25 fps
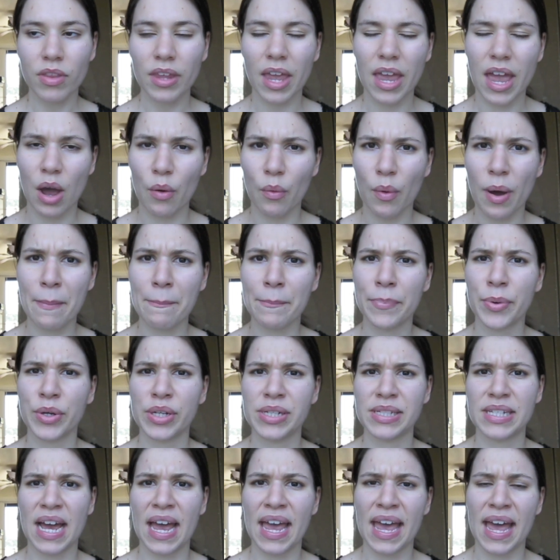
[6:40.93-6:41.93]
At one
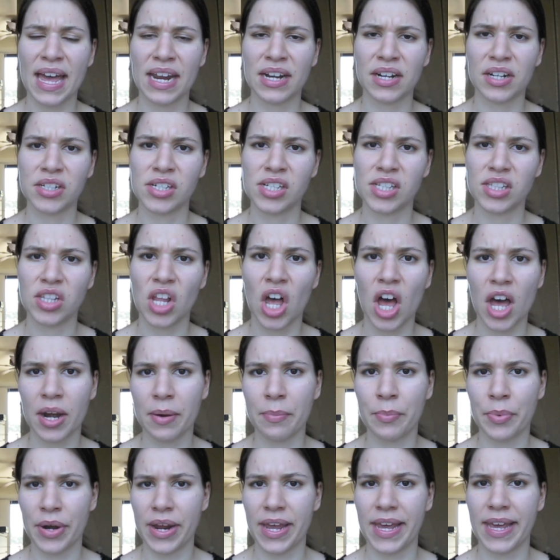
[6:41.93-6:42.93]
point I had a lot
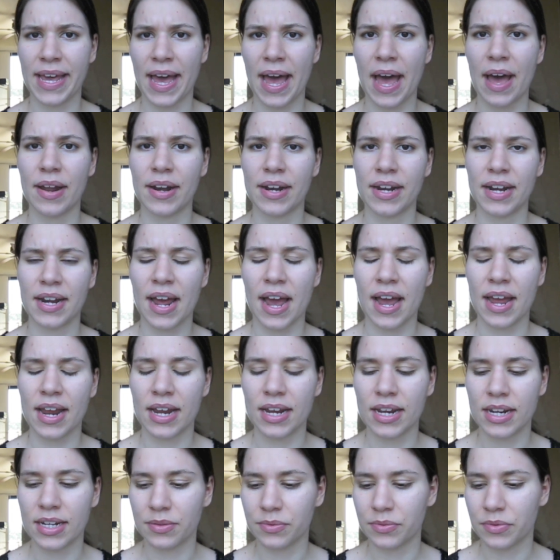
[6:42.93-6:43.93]
of breakout, and
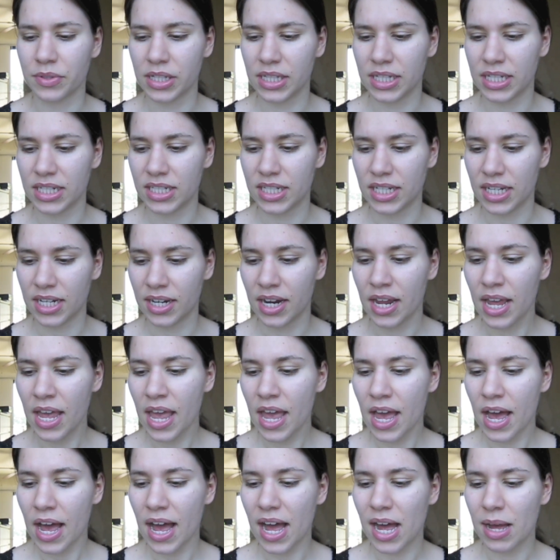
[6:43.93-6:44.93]
it really did.
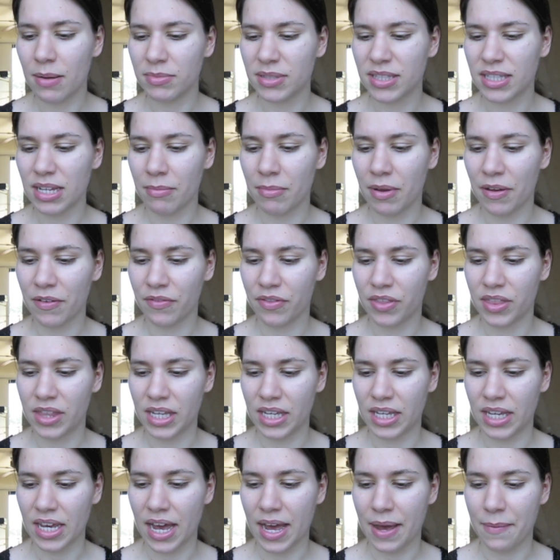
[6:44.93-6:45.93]
Some of
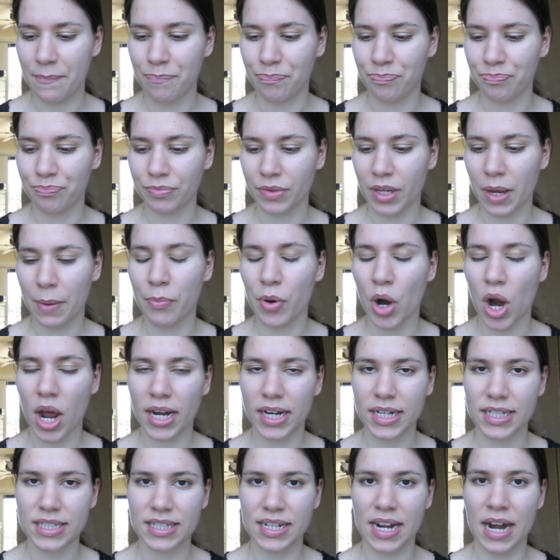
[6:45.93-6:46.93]
the
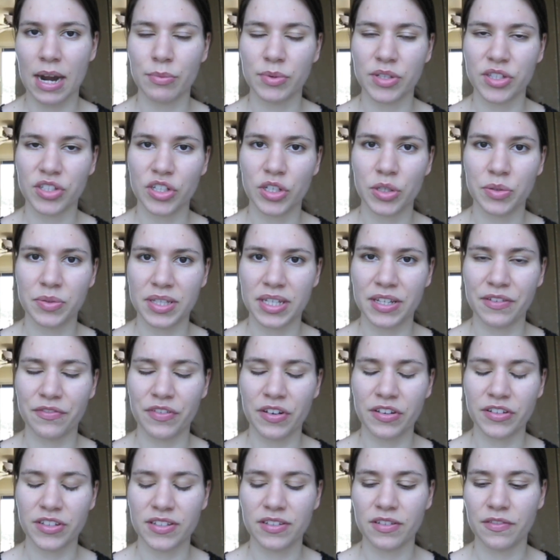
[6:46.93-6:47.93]
products that I was using,
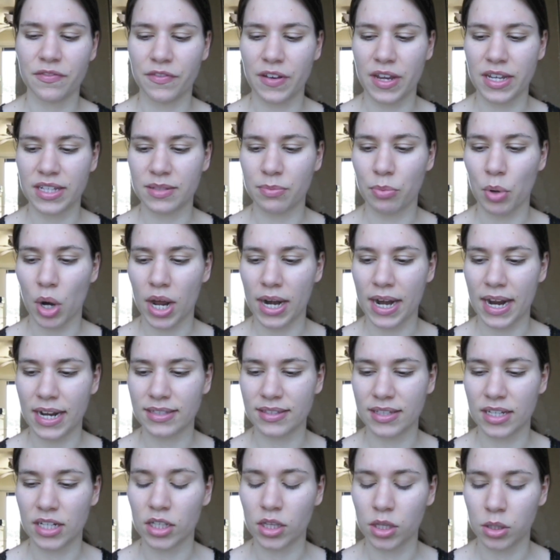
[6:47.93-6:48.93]
face
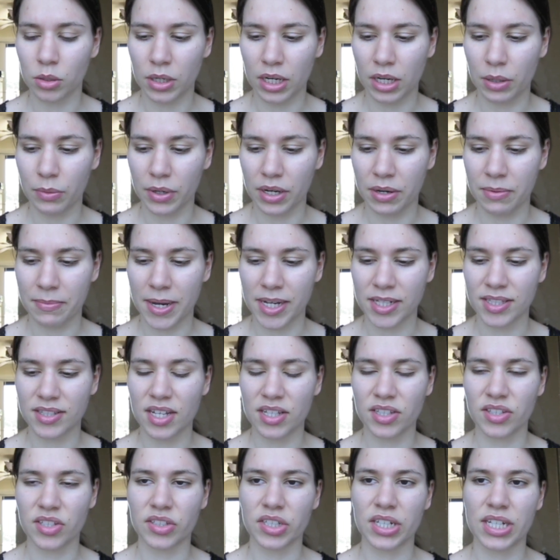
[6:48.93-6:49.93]
products, including one of my
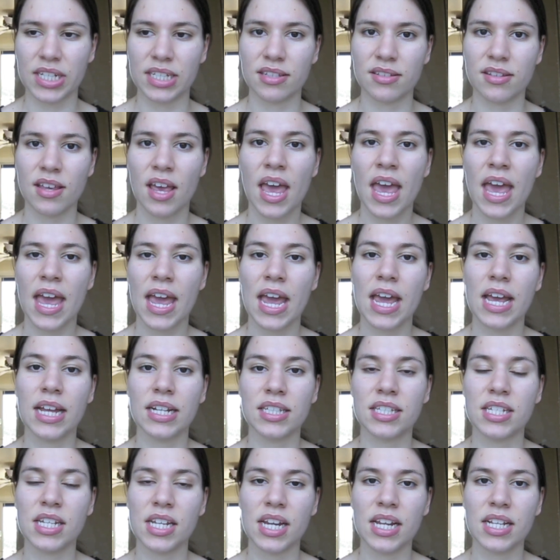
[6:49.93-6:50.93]
sunscreens,
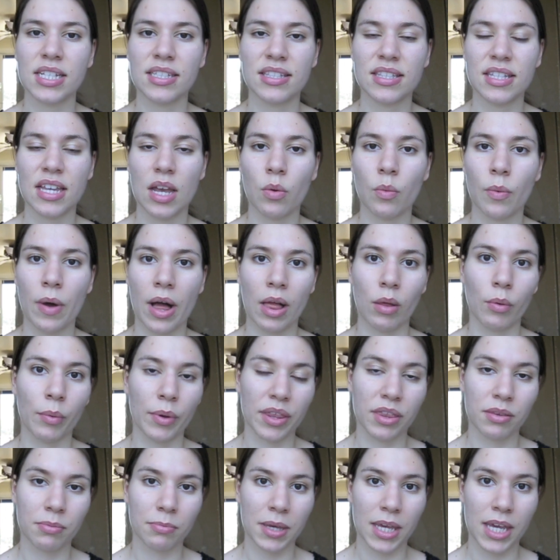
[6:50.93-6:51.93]
it didn't sit well
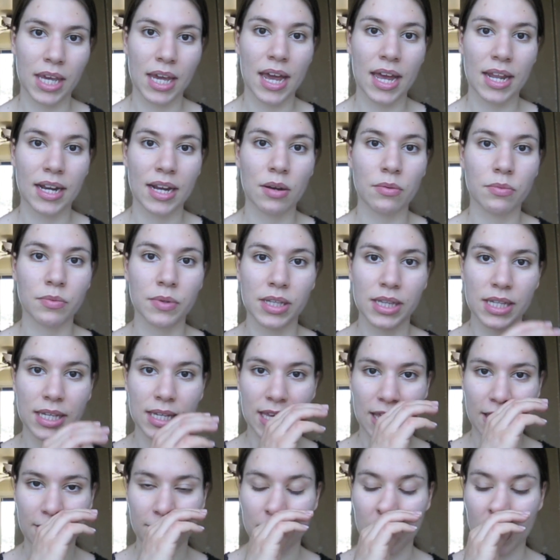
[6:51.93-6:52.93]
with me, and it really
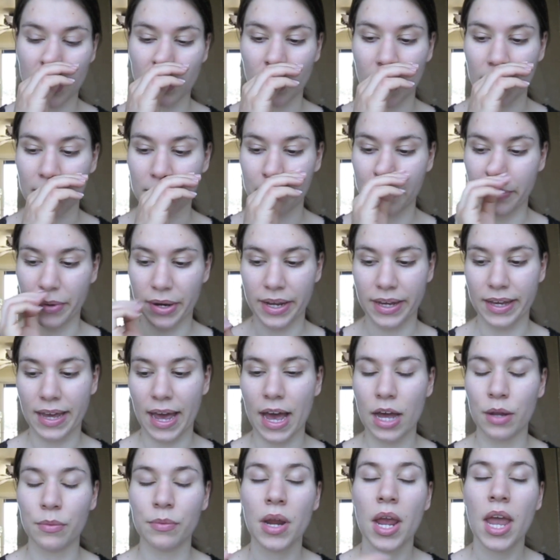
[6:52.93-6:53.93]
gave me a lot of
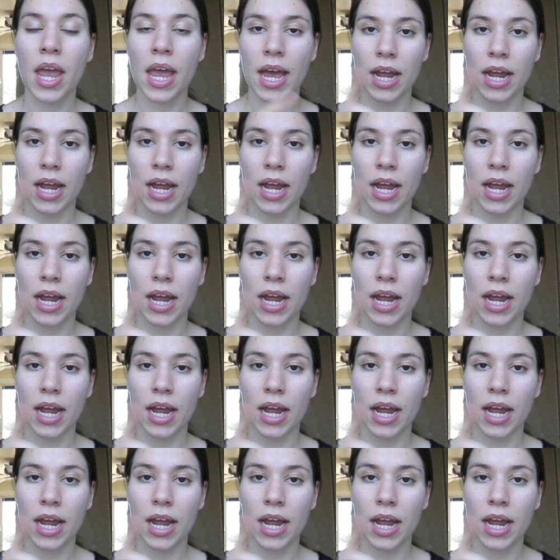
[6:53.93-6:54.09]
breakout.